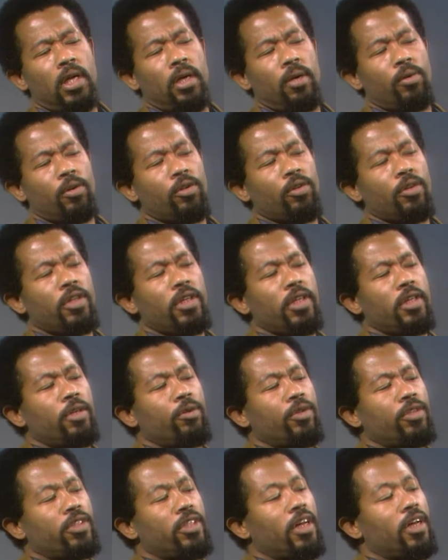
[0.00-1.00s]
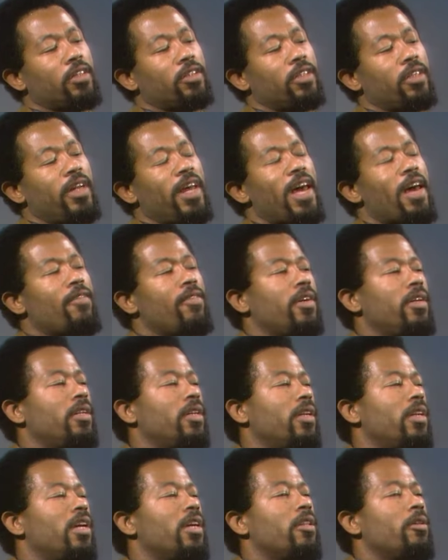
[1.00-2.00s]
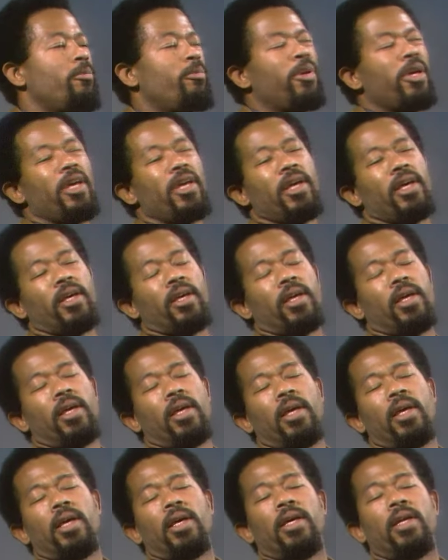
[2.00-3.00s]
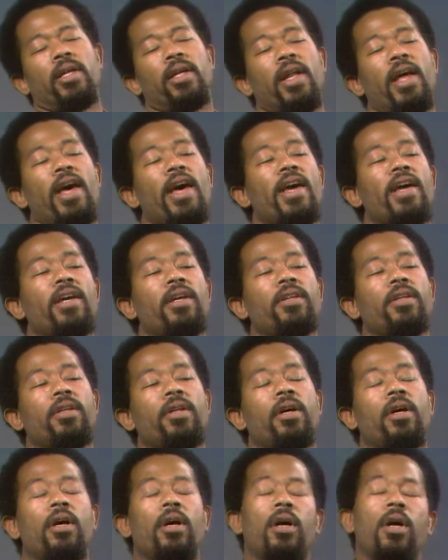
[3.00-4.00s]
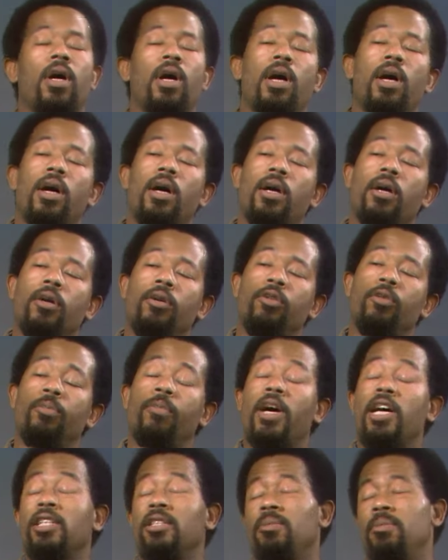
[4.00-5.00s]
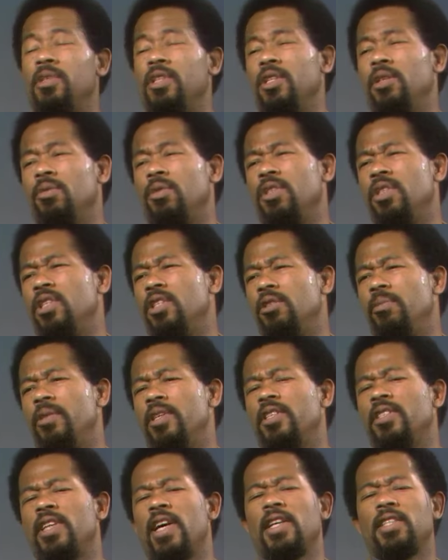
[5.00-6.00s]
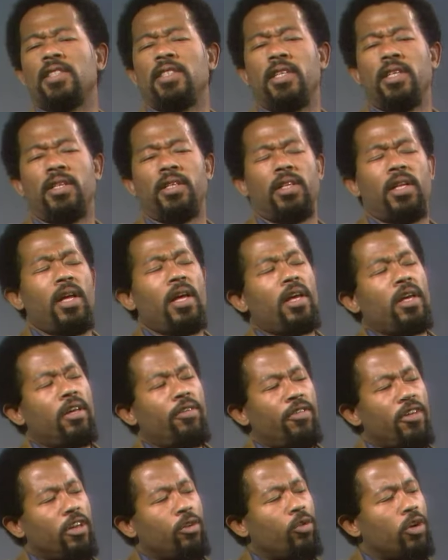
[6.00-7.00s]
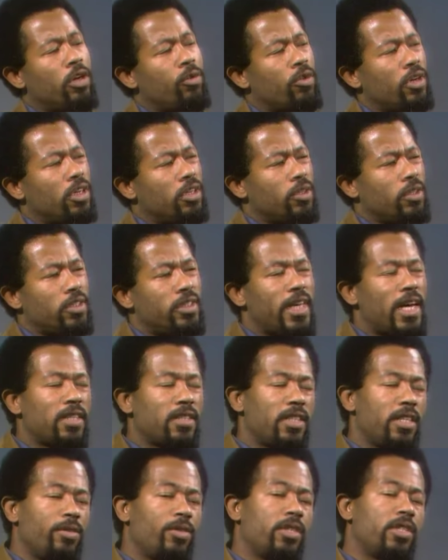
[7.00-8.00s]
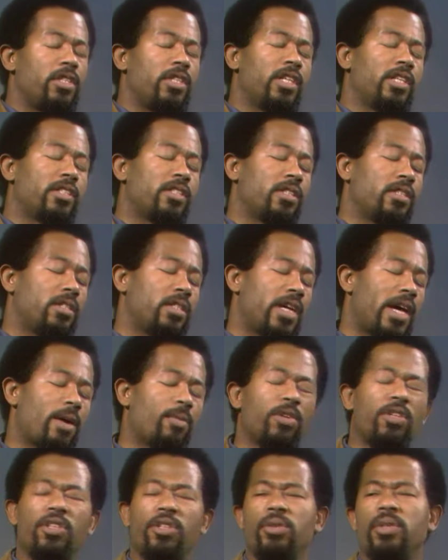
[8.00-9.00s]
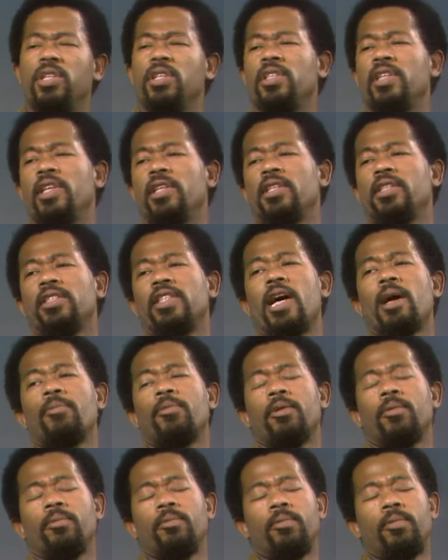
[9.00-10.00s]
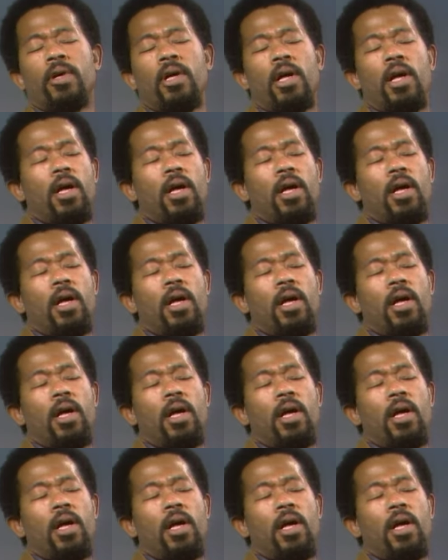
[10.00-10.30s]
it would only result in having another pig in line who possibly would need to be assassinated. If anyone wanted to assassinate Richard Nixon, I wouldn't do anything to stop him.